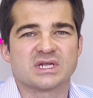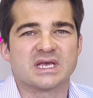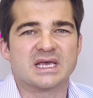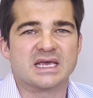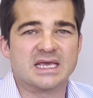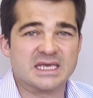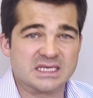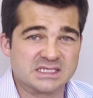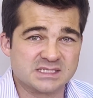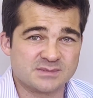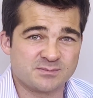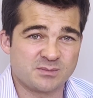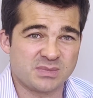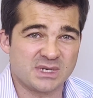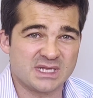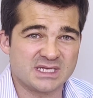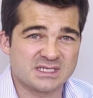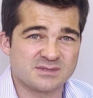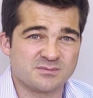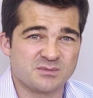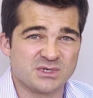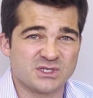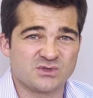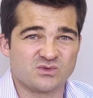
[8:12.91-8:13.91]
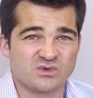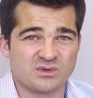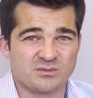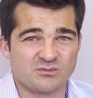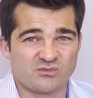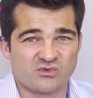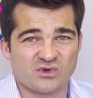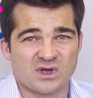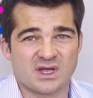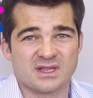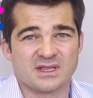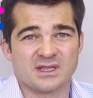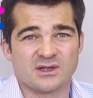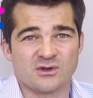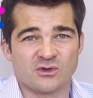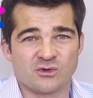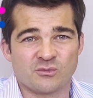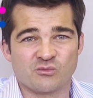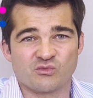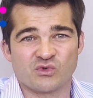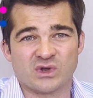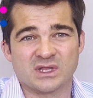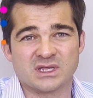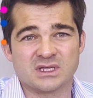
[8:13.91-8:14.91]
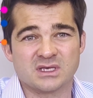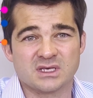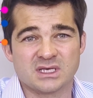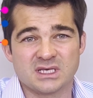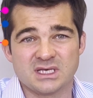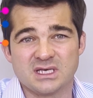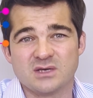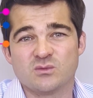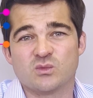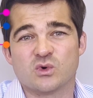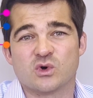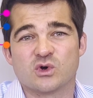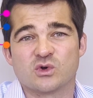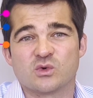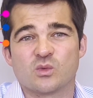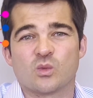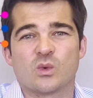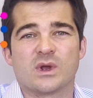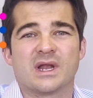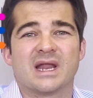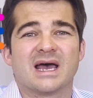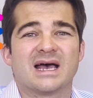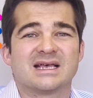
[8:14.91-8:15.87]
is split between brand and non-brand keyword when